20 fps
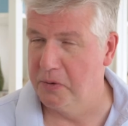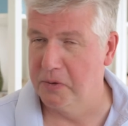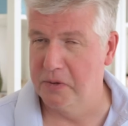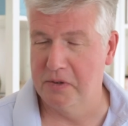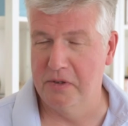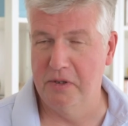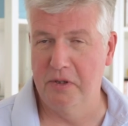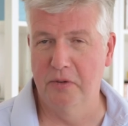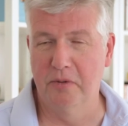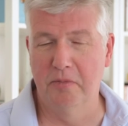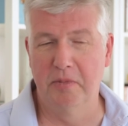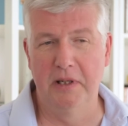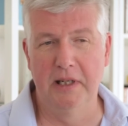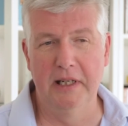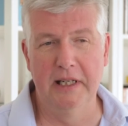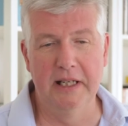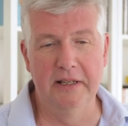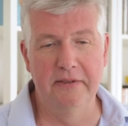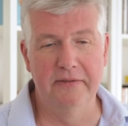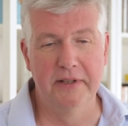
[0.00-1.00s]
cause, and your
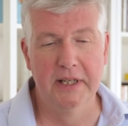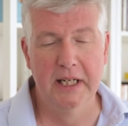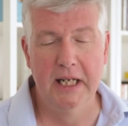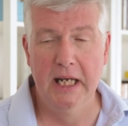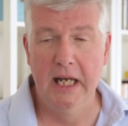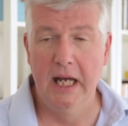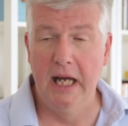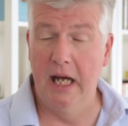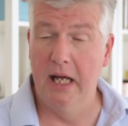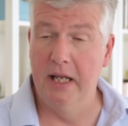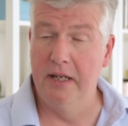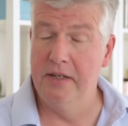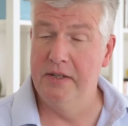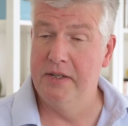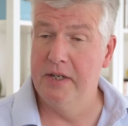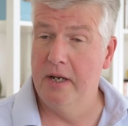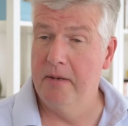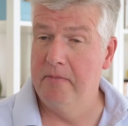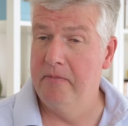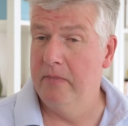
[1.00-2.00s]
belief.
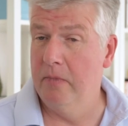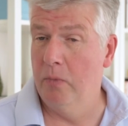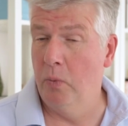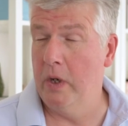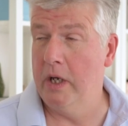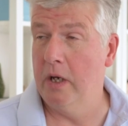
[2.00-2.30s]
And um,